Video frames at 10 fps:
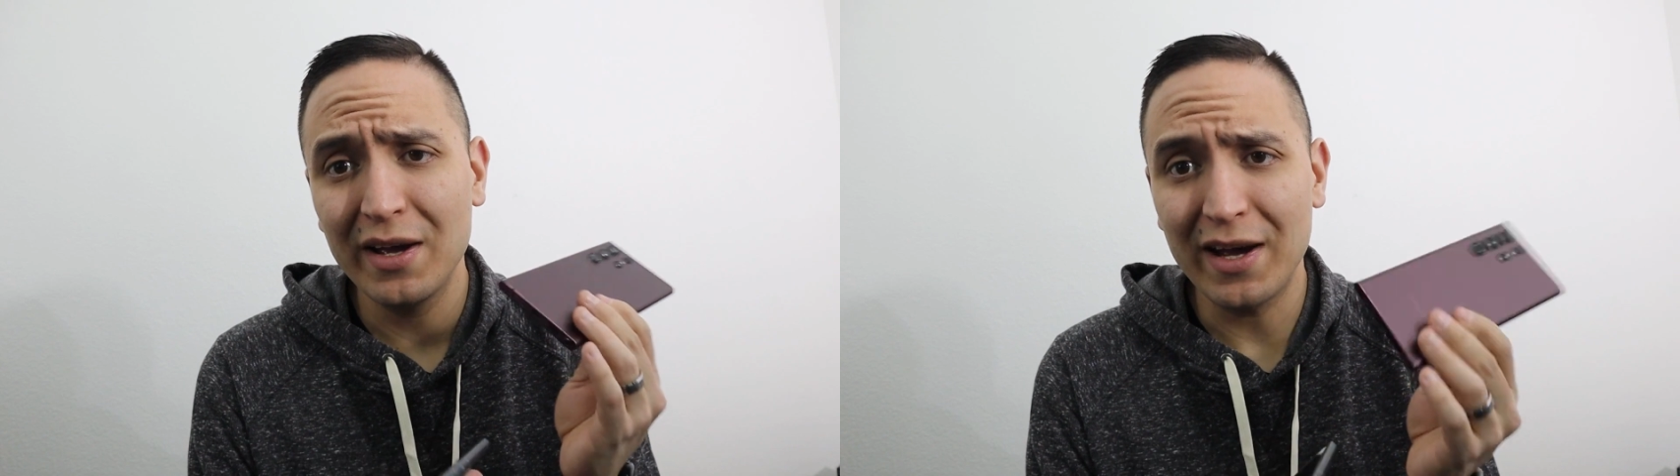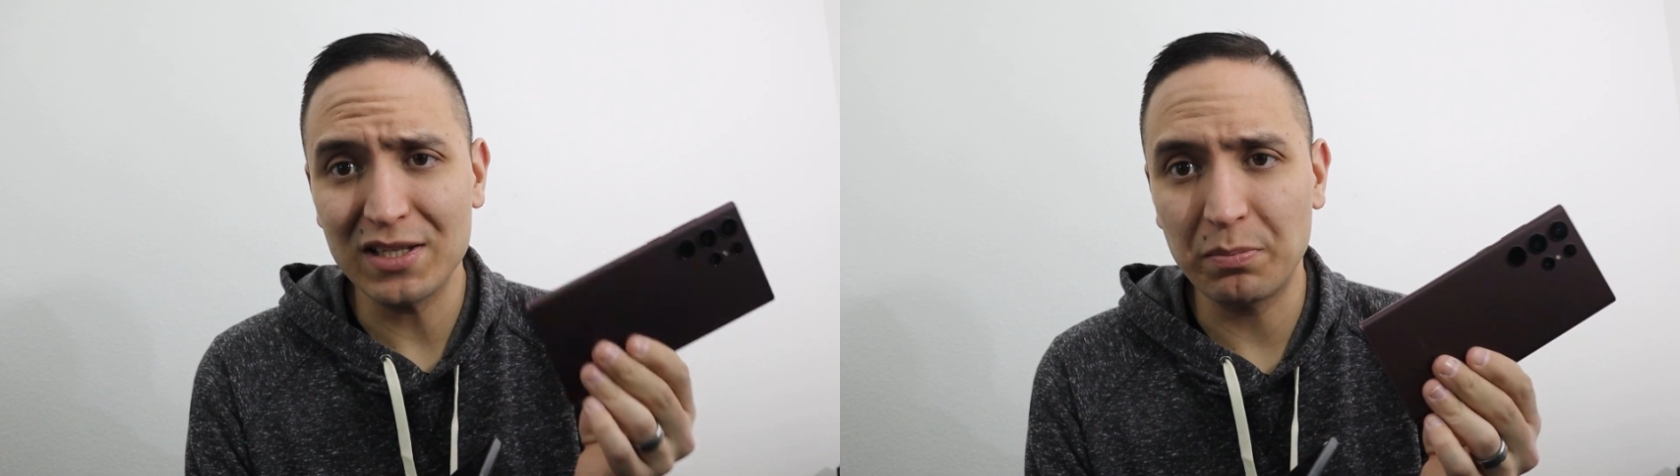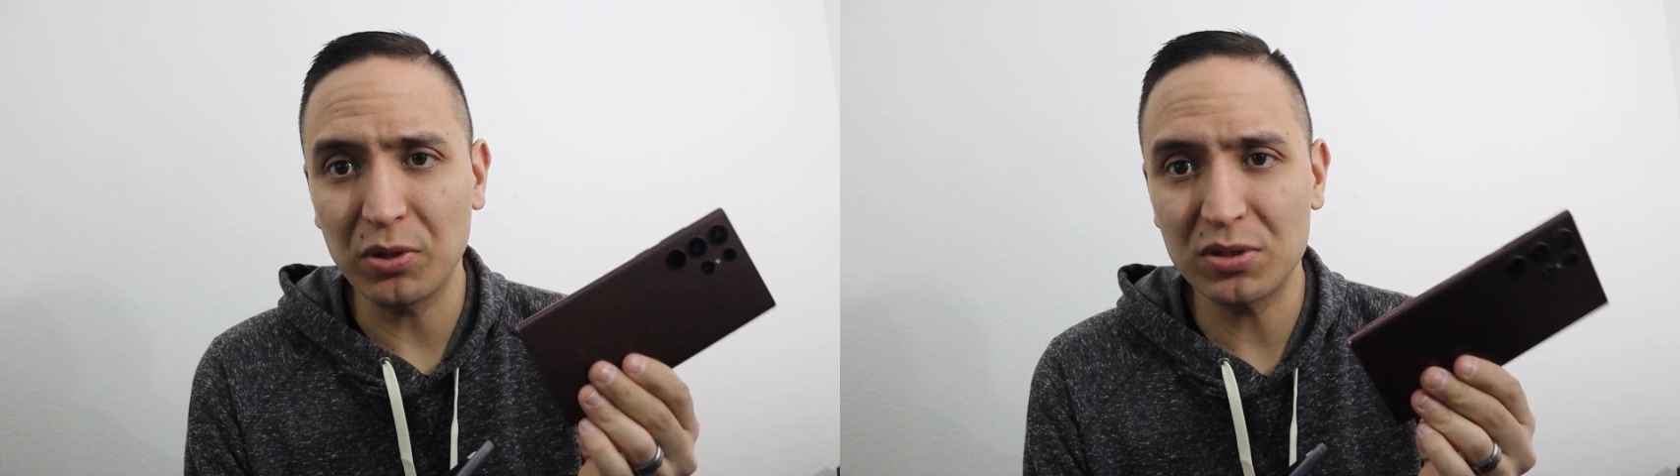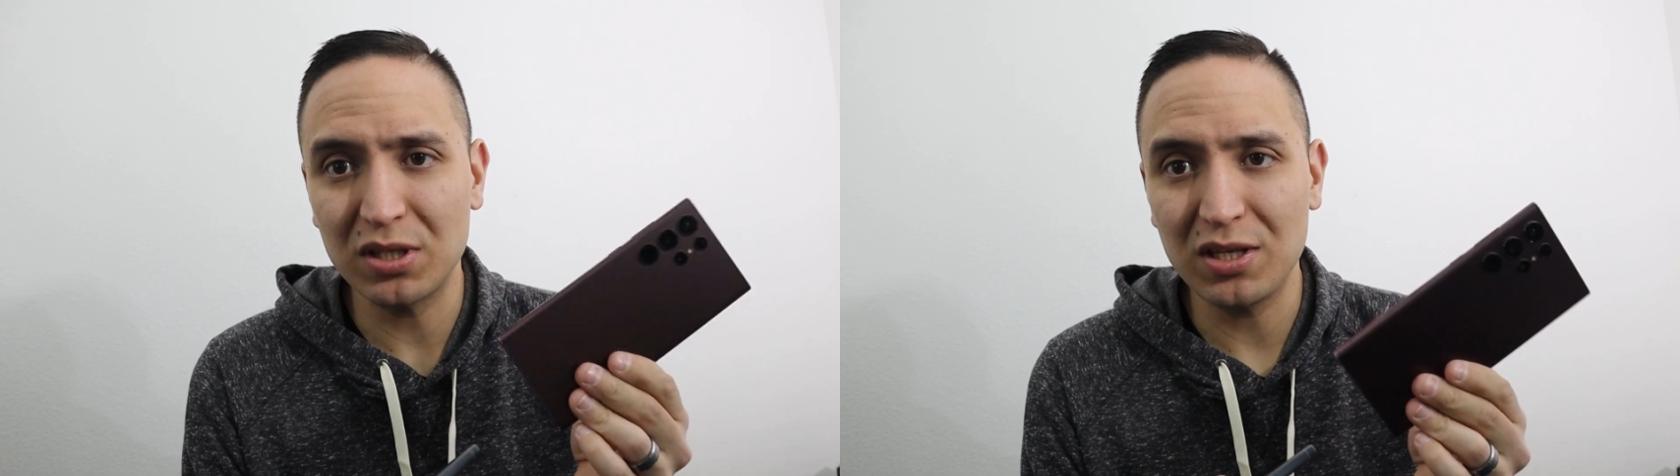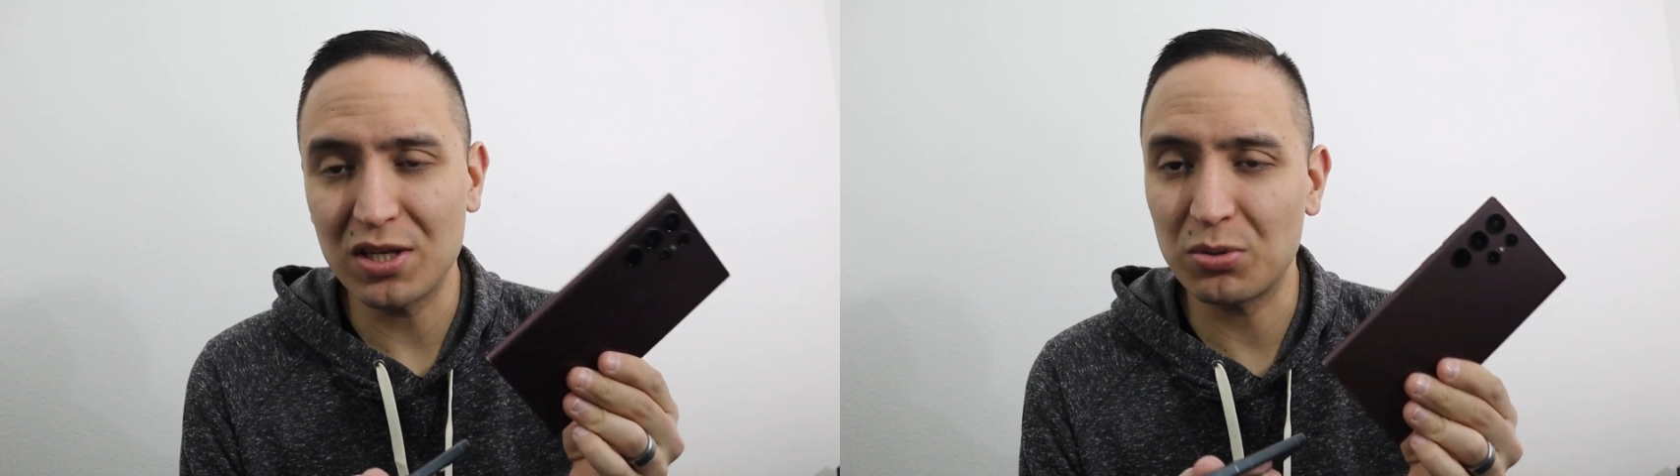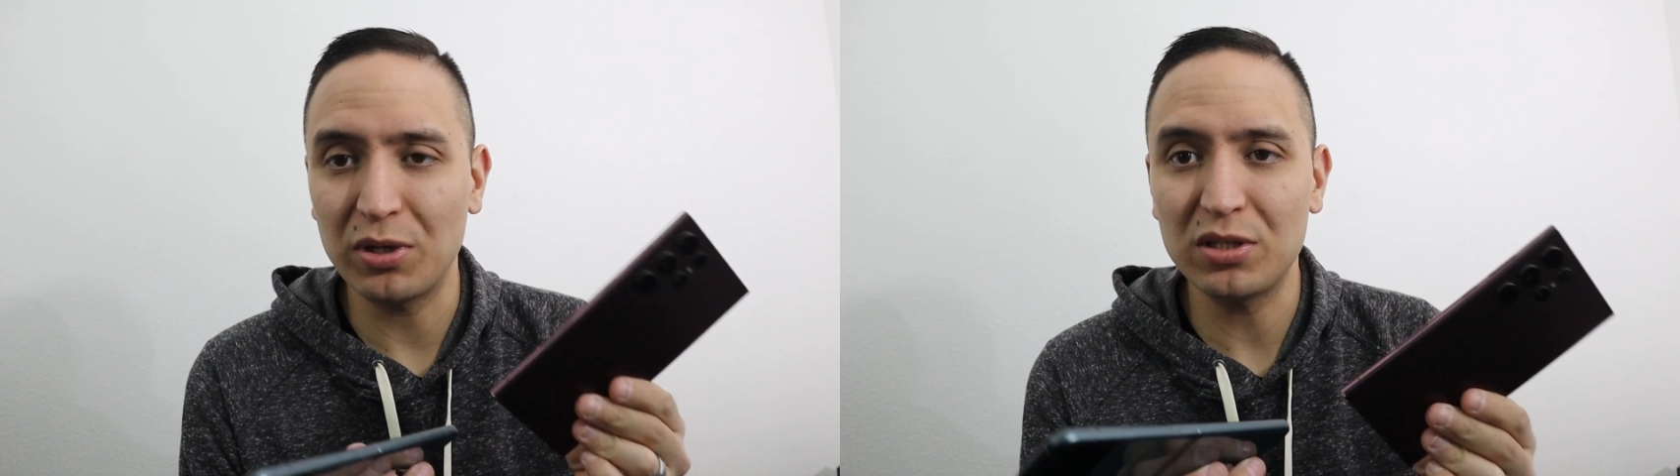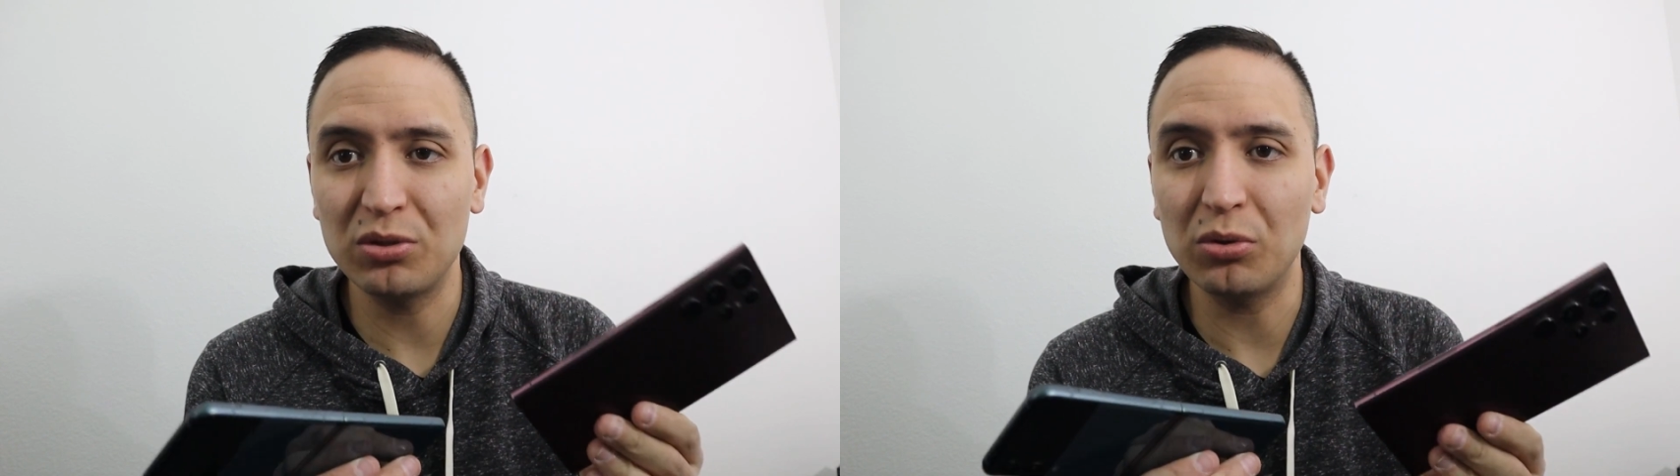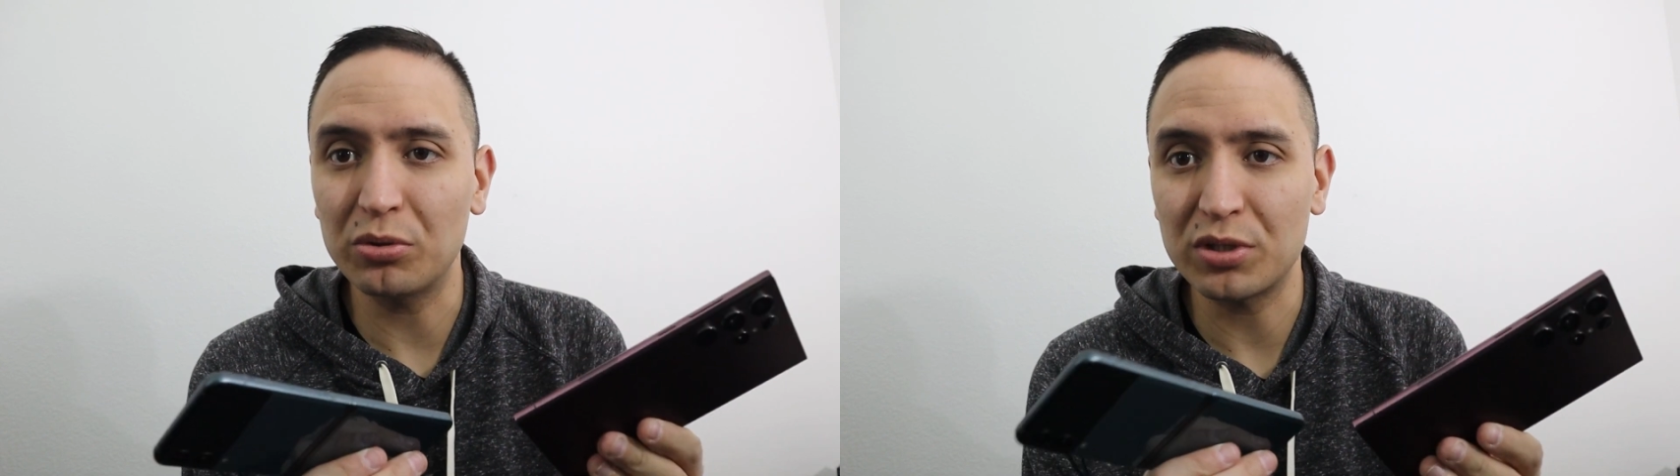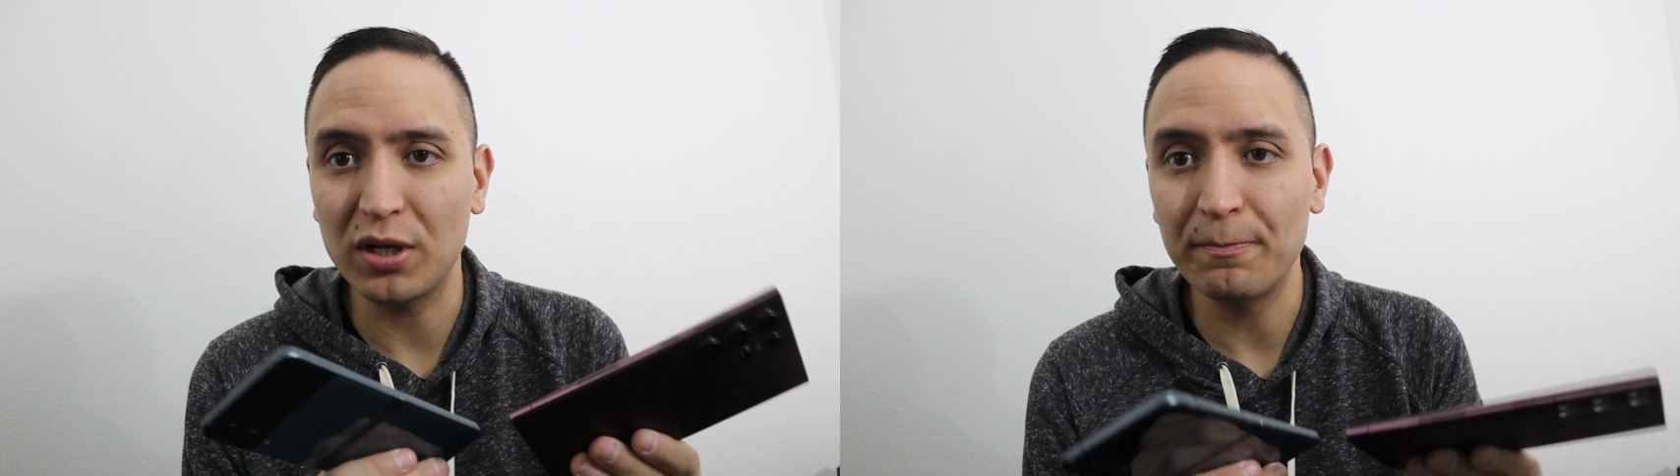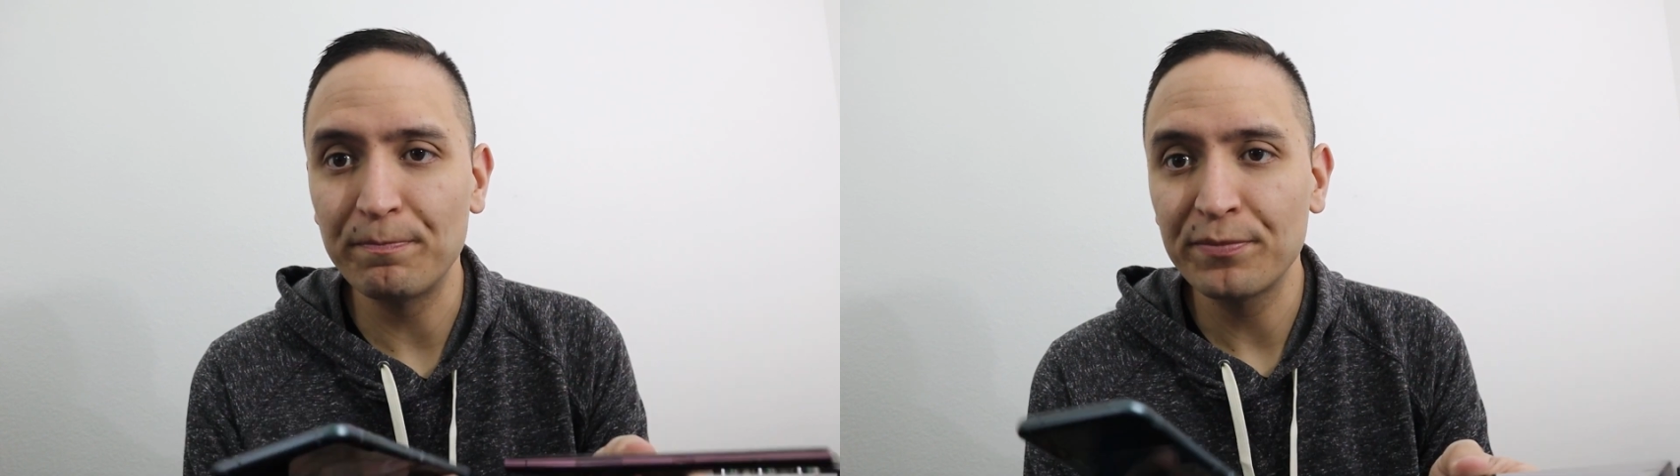as opposed to the S22 Ultra?